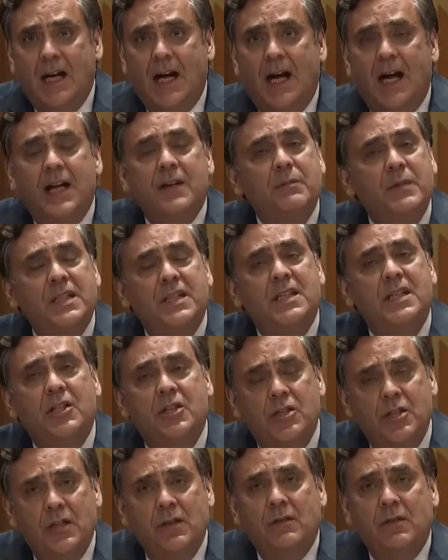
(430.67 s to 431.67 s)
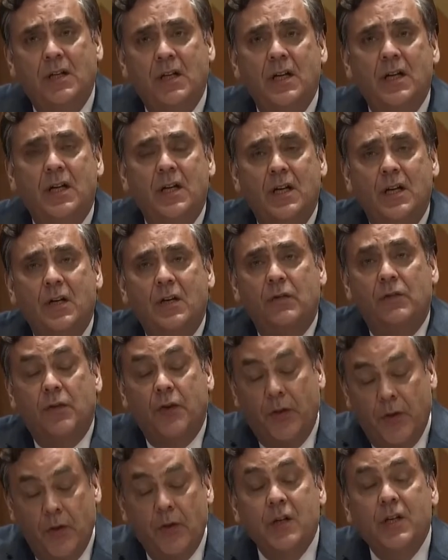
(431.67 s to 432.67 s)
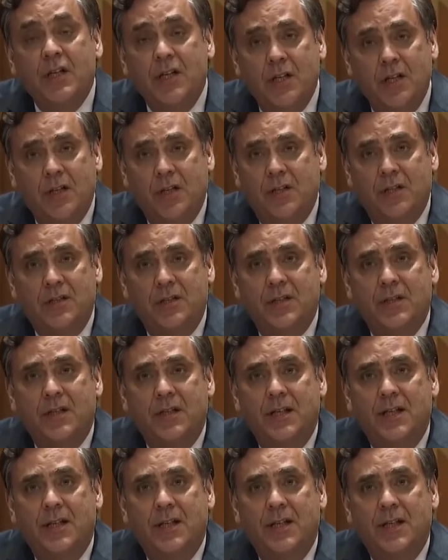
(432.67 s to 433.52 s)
I've been teaching for 30 years.